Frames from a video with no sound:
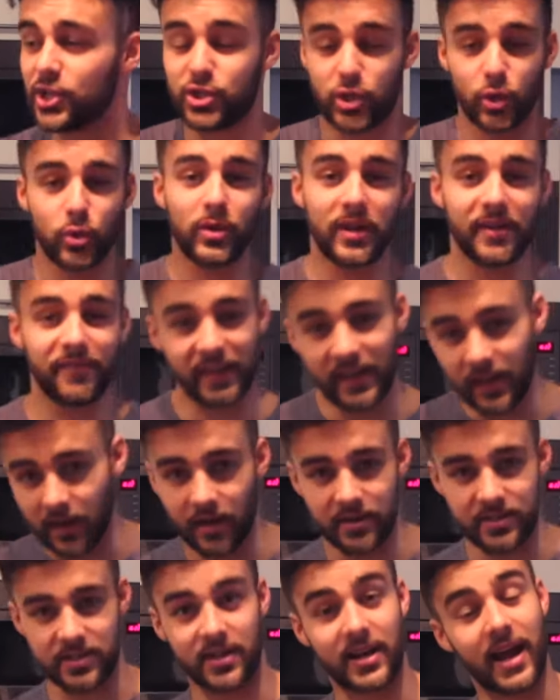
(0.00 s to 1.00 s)
to live in
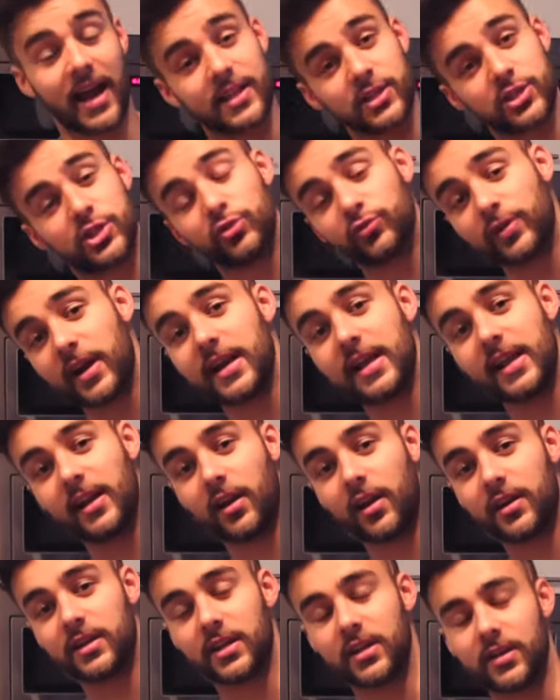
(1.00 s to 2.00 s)
London and to rent in
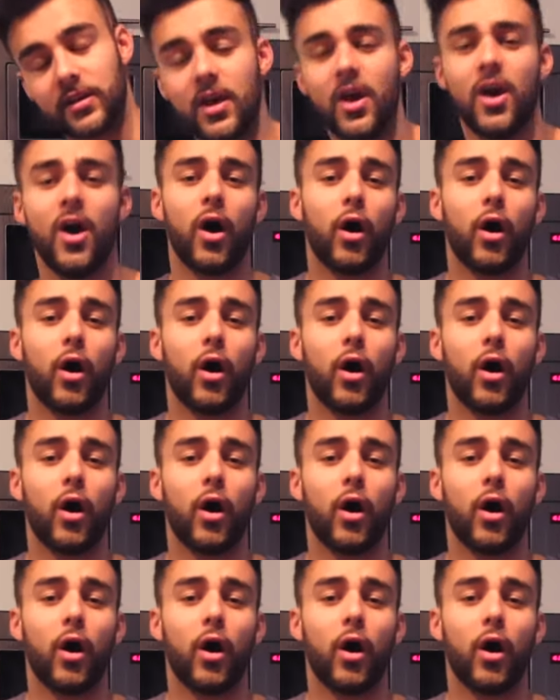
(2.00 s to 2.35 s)
London.